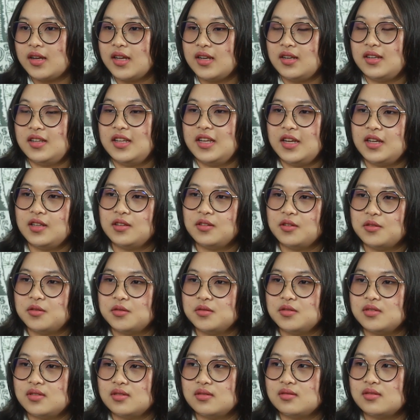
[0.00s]
can link
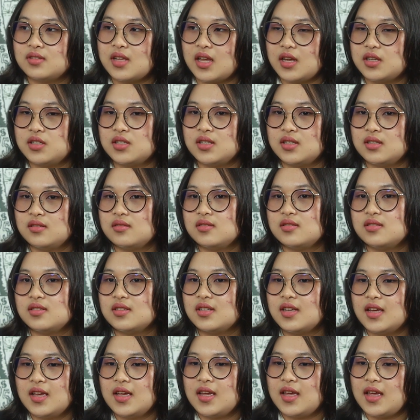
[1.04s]
those
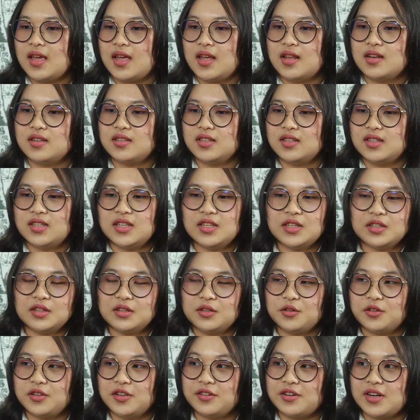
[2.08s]
sanctions and the
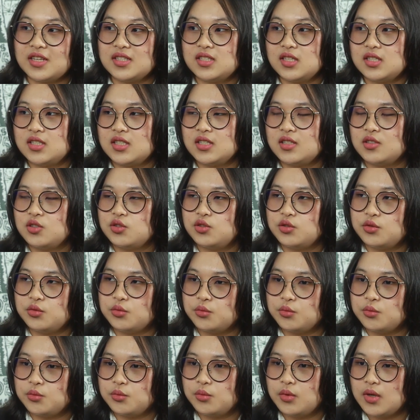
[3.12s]
denuclearization
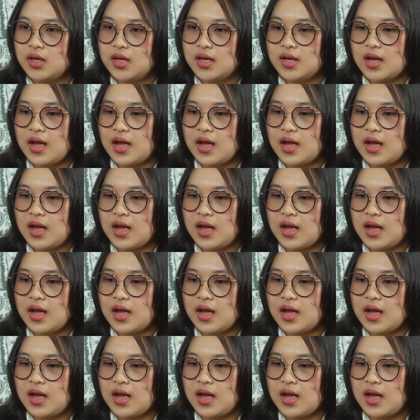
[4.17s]
to